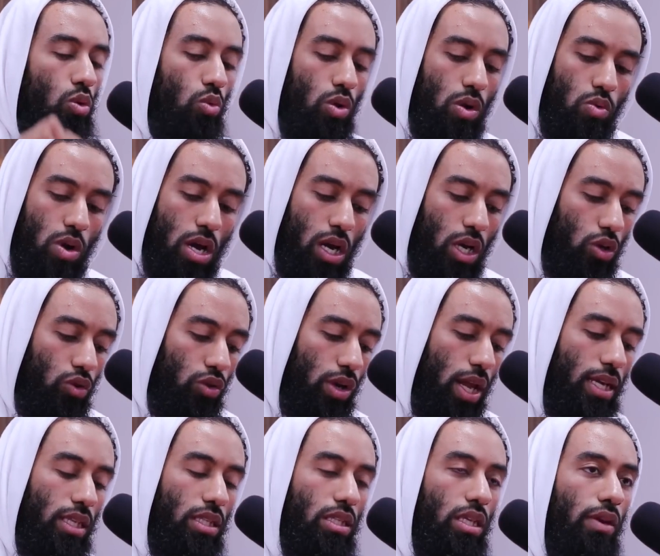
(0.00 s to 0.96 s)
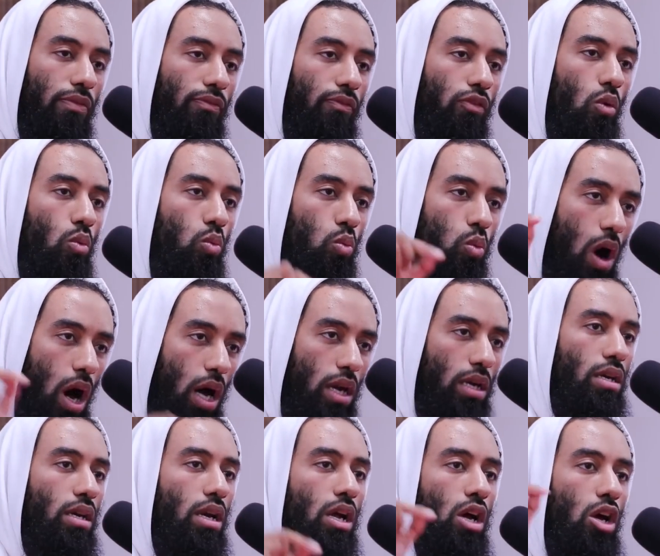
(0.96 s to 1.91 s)
we were created for
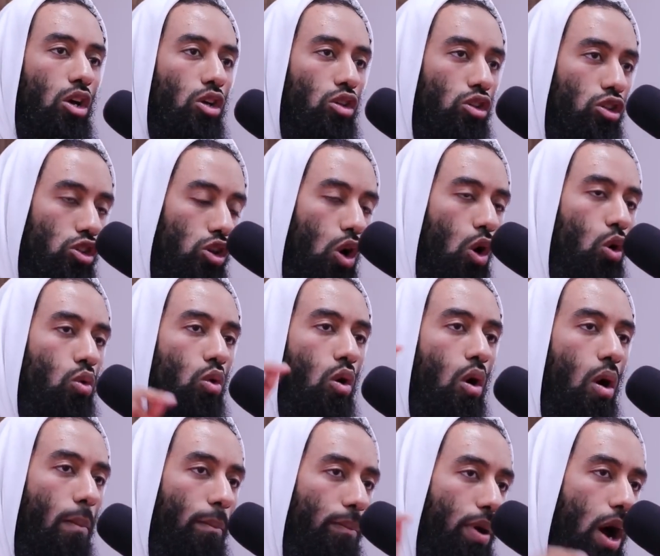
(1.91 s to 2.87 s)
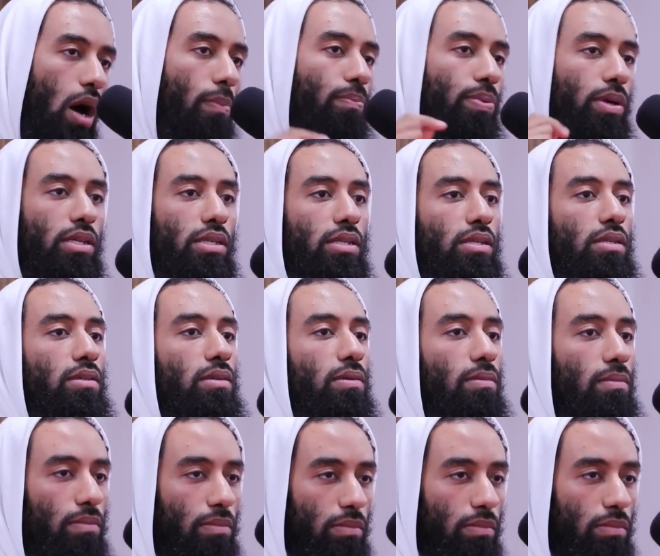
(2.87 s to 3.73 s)
one sole purpose,